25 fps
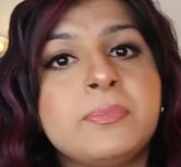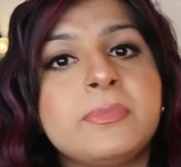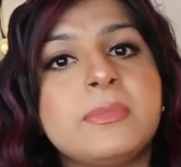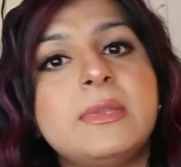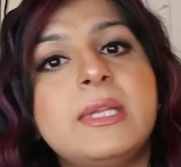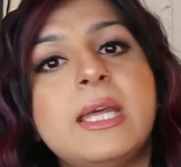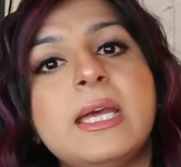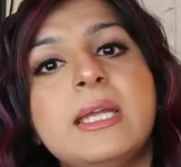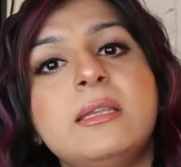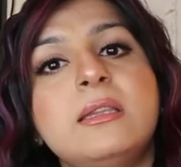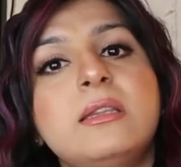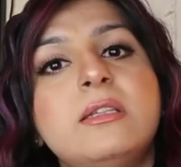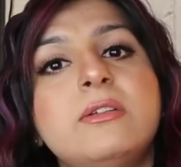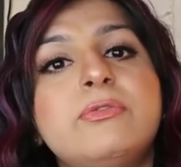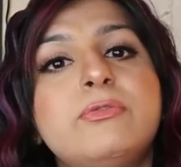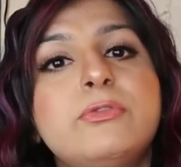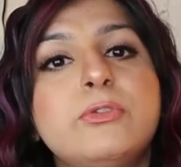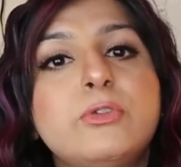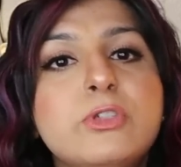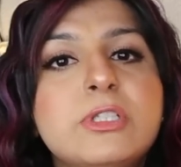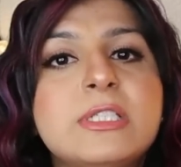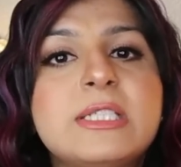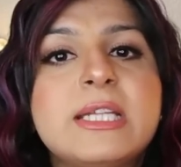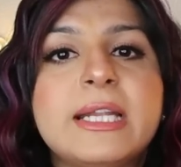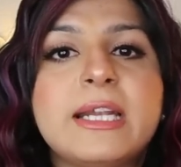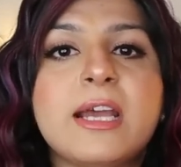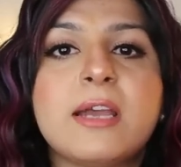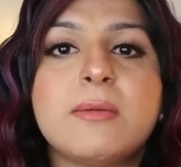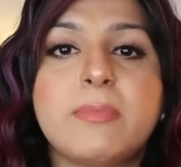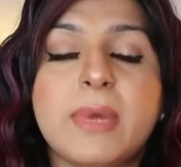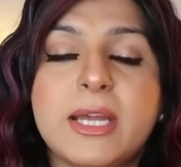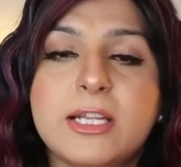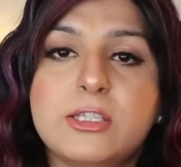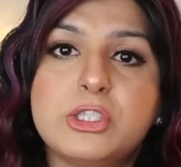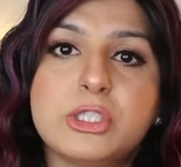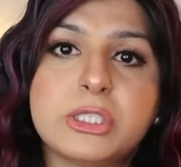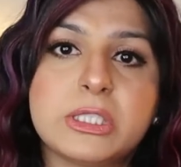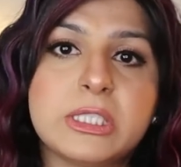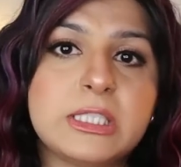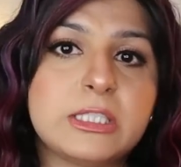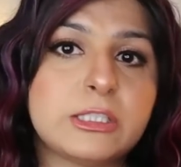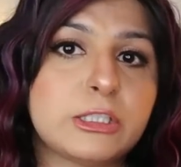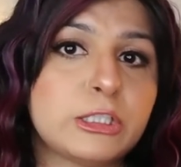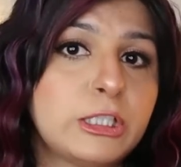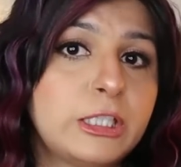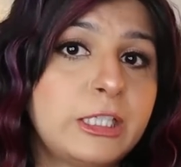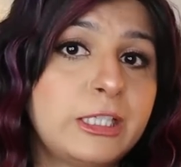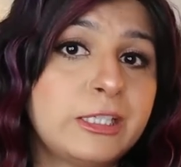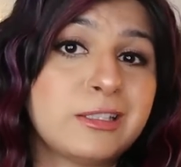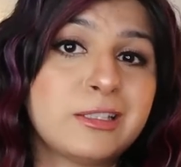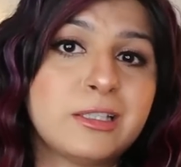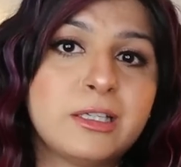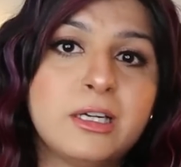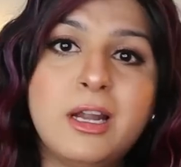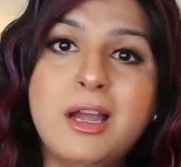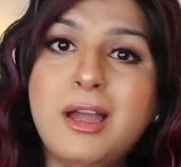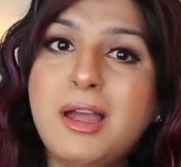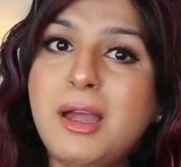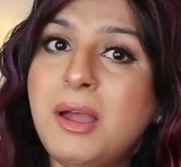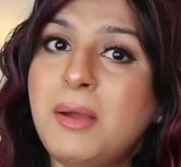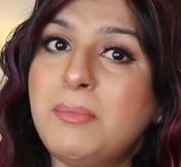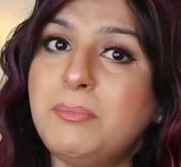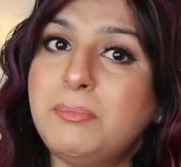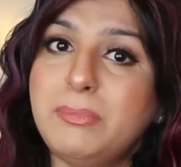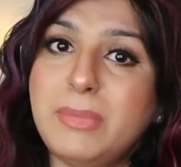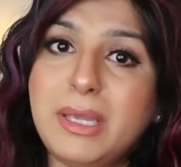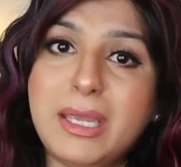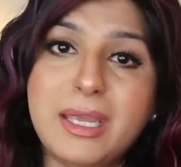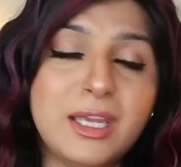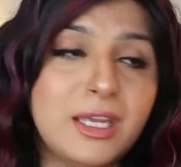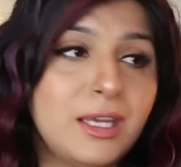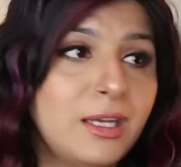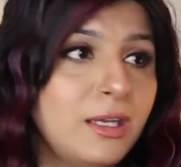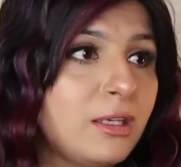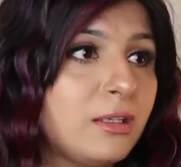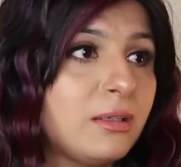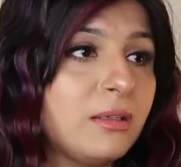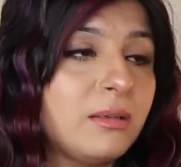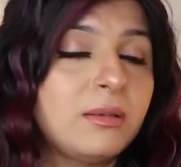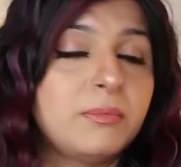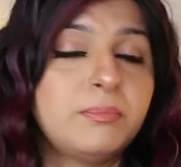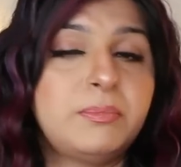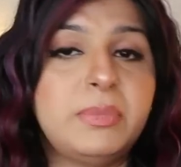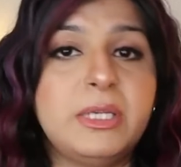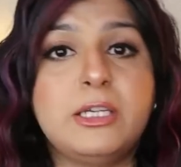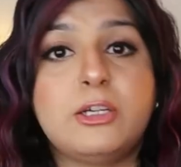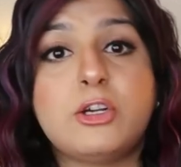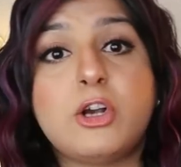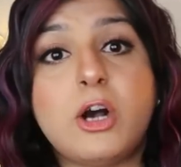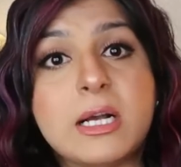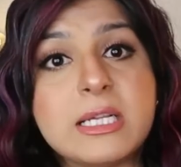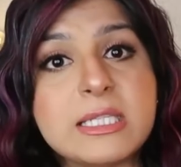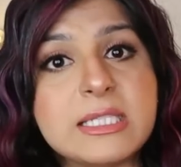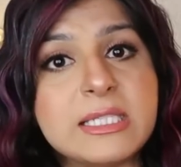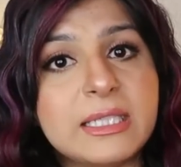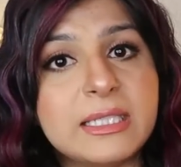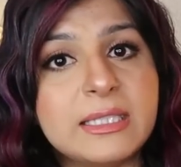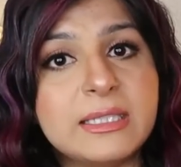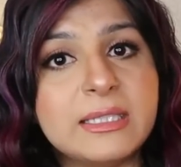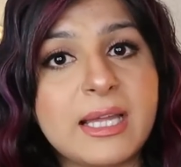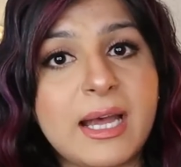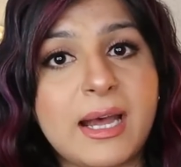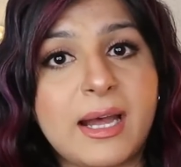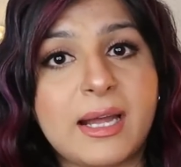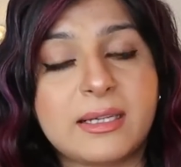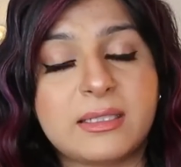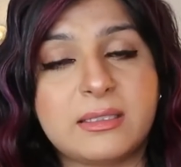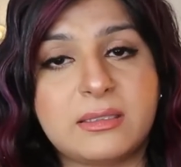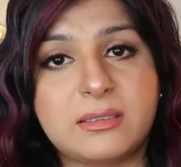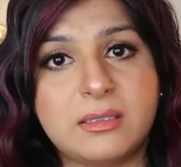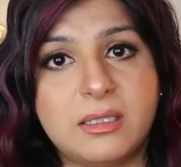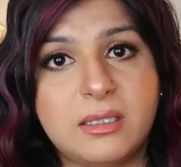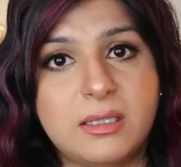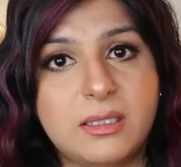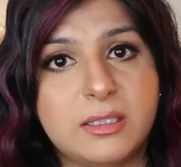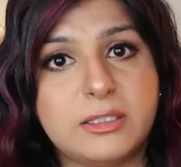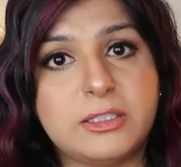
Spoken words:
then the foods that I mentioned earlier may be causing that